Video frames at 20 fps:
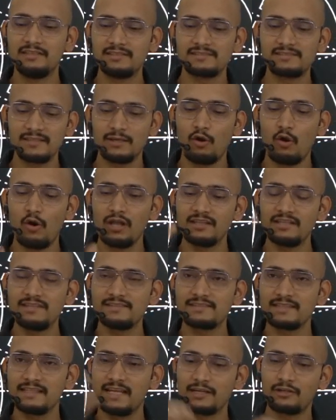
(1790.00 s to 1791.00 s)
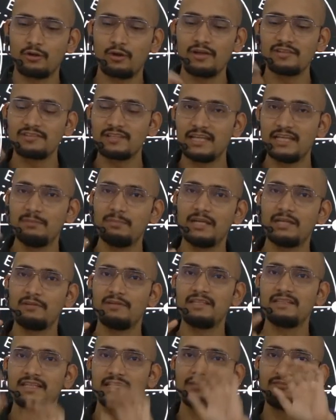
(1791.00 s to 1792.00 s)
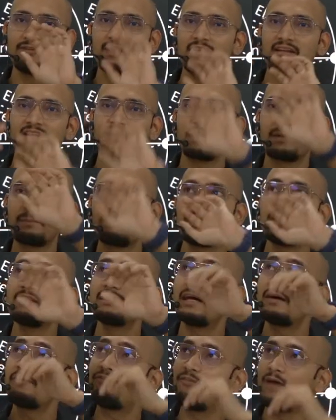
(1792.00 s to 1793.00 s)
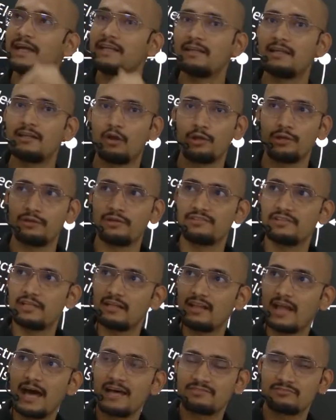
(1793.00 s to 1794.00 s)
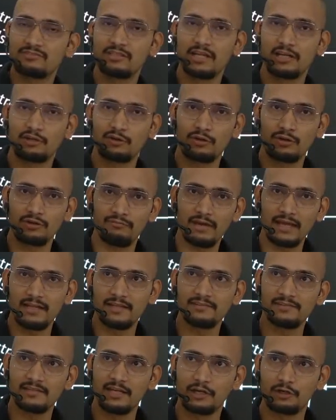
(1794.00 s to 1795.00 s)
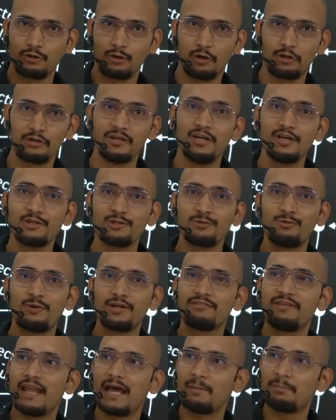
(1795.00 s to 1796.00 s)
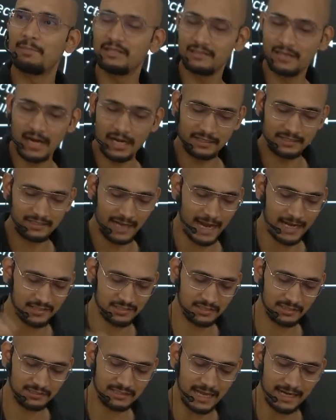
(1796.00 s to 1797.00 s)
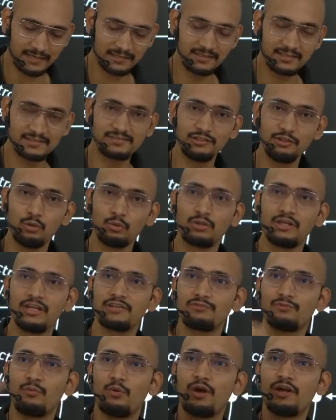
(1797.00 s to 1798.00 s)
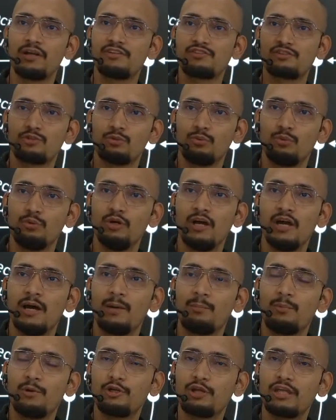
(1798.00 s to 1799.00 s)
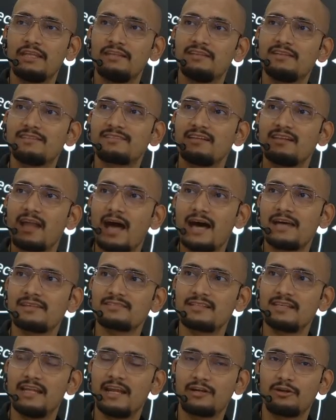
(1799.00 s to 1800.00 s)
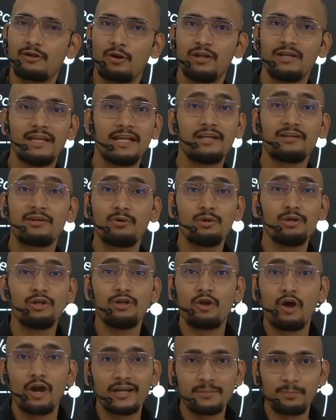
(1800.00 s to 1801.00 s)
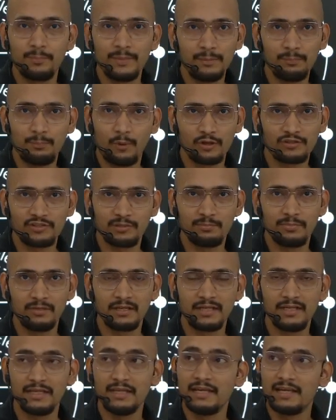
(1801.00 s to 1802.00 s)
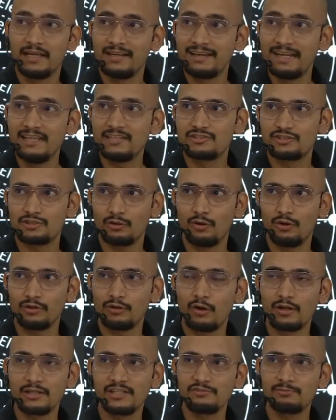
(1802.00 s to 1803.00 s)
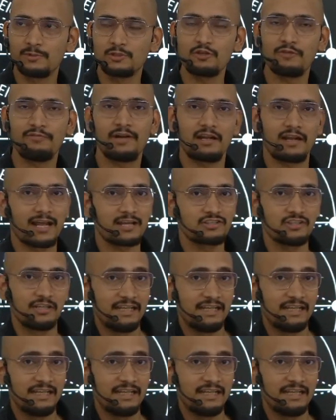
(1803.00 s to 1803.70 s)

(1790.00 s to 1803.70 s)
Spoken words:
all these electrons in between, they will repel the final, or you can say last electron, or valence electron. So what will happen? The attraction that this nucleus wants to put in this last electron, it could not be possibly reach, or this much of attraction it